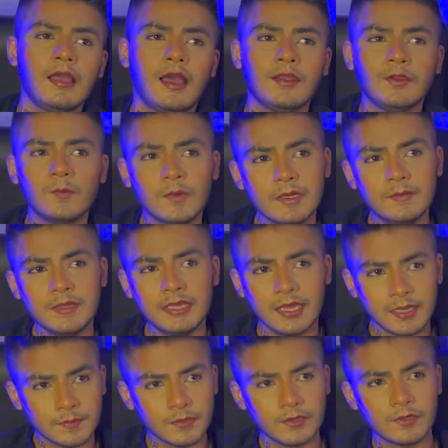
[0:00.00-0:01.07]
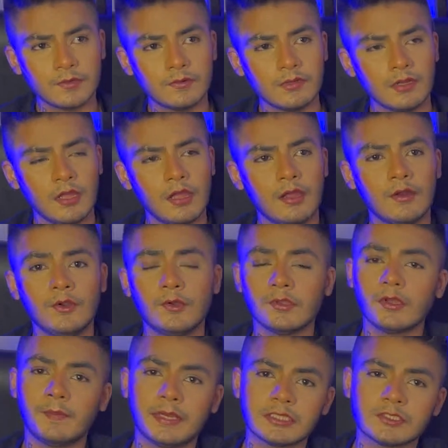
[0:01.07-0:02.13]
And you will be able to do
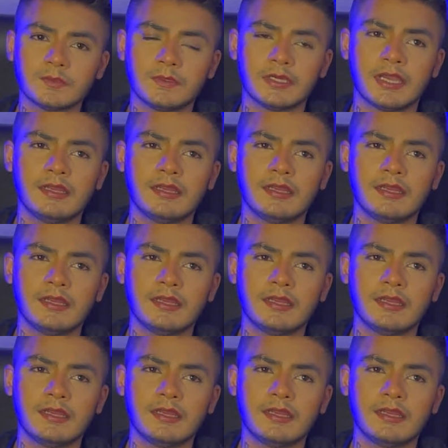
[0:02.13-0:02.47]
your best work.